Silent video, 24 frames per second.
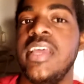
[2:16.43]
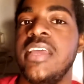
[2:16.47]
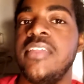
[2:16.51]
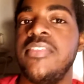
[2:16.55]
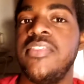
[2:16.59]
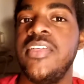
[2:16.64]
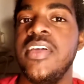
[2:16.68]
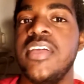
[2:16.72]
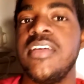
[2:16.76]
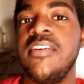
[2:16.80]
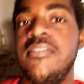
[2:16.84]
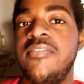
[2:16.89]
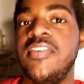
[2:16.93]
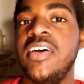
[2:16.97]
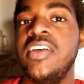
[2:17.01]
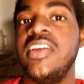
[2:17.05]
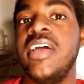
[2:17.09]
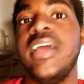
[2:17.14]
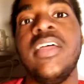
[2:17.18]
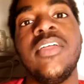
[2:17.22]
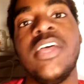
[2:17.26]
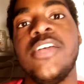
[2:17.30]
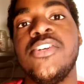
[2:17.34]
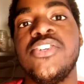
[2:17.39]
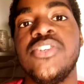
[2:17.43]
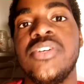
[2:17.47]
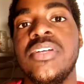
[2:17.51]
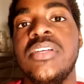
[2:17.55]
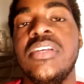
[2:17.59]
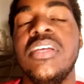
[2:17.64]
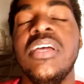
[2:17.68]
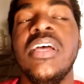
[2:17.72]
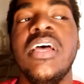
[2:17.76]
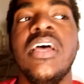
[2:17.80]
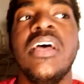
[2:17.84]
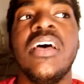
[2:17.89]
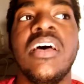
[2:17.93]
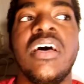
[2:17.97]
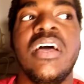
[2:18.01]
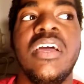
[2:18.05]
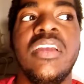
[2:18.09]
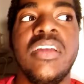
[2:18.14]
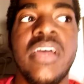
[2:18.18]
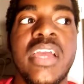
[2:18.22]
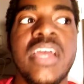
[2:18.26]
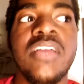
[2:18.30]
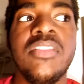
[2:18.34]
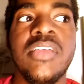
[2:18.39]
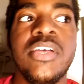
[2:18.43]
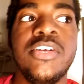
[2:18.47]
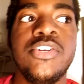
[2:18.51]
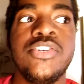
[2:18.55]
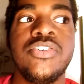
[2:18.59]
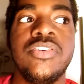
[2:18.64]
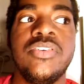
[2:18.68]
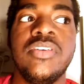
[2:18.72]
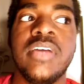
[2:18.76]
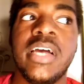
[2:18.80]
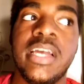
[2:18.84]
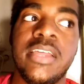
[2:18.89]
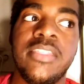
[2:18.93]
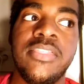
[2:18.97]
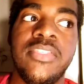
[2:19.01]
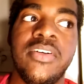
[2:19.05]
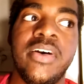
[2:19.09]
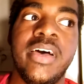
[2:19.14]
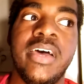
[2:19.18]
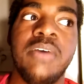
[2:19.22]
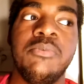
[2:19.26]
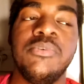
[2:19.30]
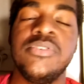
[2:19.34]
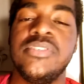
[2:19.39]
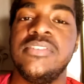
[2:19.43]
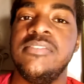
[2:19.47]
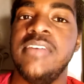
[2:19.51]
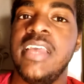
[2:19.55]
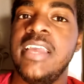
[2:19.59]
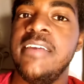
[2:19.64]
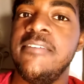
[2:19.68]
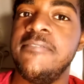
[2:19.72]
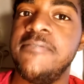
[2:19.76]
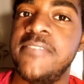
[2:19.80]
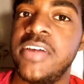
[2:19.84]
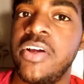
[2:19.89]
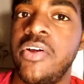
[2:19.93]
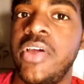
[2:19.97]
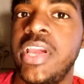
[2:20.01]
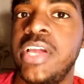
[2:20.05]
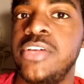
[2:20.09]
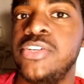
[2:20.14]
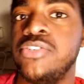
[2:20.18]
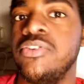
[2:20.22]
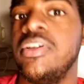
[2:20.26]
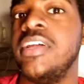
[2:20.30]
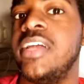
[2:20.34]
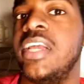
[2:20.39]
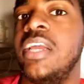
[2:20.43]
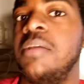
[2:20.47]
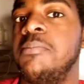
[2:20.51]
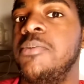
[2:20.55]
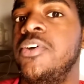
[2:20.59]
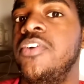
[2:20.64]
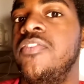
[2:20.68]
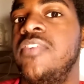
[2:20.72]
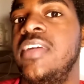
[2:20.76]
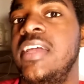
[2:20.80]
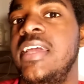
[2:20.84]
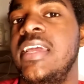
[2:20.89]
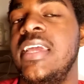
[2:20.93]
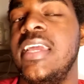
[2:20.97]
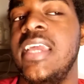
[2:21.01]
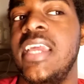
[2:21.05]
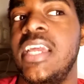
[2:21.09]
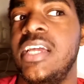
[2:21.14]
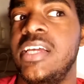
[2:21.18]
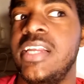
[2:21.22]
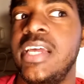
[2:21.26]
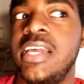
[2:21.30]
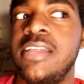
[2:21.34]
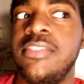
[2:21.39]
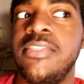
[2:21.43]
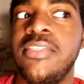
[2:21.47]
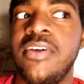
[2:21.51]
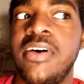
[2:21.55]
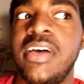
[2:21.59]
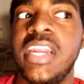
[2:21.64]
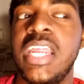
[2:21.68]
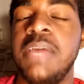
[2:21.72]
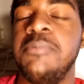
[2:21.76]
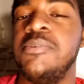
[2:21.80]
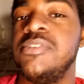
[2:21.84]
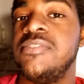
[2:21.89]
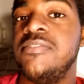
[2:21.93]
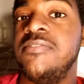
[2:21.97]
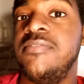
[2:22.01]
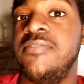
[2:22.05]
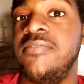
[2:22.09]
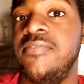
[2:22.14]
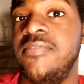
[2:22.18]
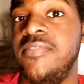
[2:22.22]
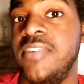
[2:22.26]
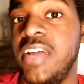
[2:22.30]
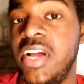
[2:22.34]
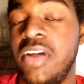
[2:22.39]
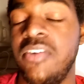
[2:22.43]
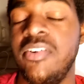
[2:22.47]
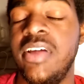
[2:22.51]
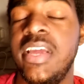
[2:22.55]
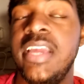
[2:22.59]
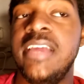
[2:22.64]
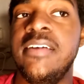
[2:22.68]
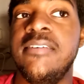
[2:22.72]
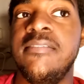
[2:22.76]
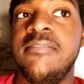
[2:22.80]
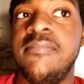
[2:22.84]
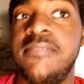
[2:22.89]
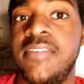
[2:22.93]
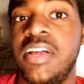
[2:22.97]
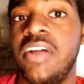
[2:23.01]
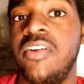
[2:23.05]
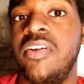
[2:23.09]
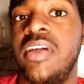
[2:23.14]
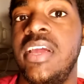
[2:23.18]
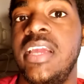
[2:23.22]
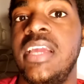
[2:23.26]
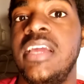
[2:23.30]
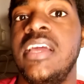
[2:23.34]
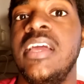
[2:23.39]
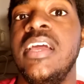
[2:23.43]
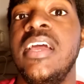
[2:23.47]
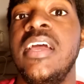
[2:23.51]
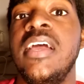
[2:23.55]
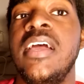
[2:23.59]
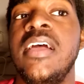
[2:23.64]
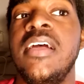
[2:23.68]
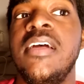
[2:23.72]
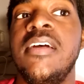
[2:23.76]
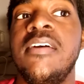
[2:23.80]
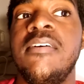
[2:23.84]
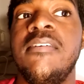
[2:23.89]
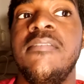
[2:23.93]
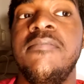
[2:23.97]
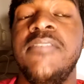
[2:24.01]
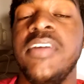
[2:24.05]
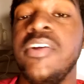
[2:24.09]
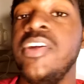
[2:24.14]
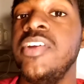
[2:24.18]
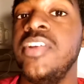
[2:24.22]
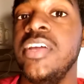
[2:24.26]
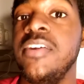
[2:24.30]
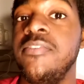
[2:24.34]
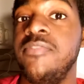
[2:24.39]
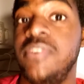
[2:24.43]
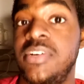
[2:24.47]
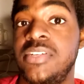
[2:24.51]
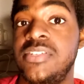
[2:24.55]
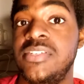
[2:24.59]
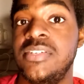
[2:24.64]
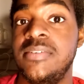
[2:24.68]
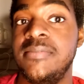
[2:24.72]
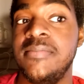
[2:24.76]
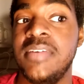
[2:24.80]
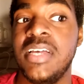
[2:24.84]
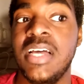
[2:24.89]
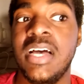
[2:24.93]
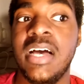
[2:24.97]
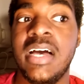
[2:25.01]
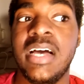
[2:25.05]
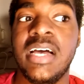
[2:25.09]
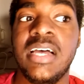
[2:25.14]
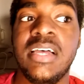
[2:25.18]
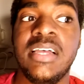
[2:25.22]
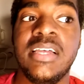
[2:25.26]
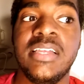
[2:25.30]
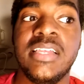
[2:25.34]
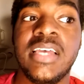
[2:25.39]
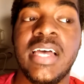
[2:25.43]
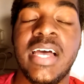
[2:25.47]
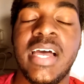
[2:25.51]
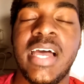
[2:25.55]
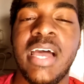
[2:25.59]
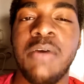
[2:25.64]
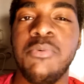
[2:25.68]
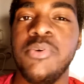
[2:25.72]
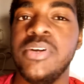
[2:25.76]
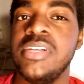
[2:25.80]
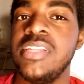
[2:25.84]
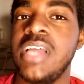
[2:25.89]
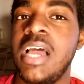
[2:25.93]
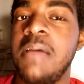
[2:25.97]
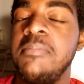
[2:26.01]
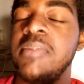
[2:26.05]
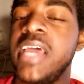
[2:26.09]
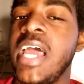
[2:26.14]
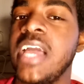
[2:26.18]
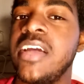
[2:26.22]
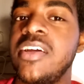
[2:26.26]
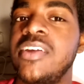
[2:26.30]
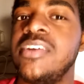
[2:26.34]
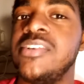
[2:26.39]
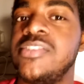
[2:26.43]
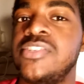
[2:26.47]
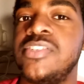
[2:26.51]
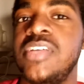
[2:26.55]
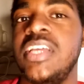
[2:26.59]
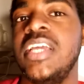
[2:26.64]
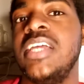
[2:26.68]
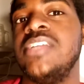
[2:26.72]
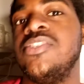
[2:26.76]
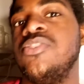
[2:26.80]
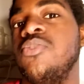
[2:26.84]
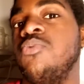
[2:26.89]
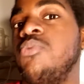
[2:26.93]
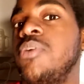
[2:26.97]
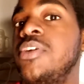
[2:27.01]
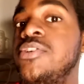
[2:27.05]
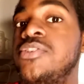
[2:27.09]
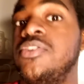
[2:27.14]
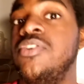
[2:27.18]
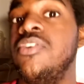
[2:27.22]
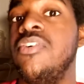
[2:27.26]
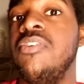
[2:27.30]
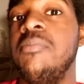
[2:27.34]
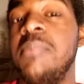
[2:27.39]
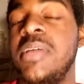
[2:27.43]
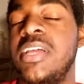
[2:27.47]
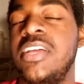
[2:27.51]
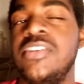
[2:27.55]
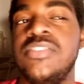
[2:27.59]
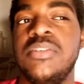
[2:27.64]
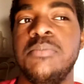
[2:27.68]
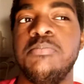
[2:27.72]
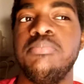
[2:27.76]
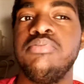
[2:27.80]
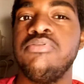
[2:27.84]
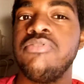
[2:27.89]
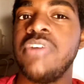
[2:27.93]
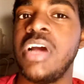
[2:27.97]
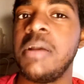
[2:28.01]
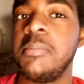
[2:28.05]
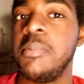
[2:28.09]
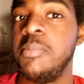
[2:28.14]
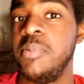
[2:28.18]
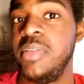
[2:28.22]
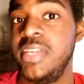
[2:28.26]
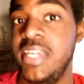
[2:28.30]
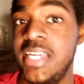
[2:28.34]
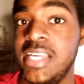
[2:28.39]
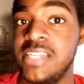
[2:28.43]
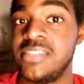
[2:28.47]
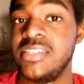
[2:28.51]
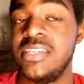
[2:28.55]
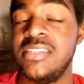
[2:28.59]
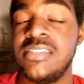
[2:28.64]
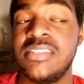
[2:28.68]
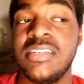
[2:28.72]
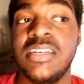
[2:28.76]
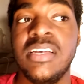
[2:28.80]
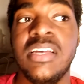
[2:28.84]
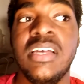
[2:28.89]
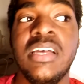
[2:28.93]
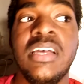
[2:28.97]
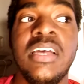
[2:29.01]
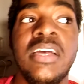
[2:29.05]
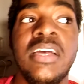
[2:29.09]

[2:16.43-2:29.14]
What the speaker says: did I think of Annihilation? Annihilation, I thought, was a very intriguing movie, and I thought it was very, very, very different. I'm not gonna say it's original because it probably isn't,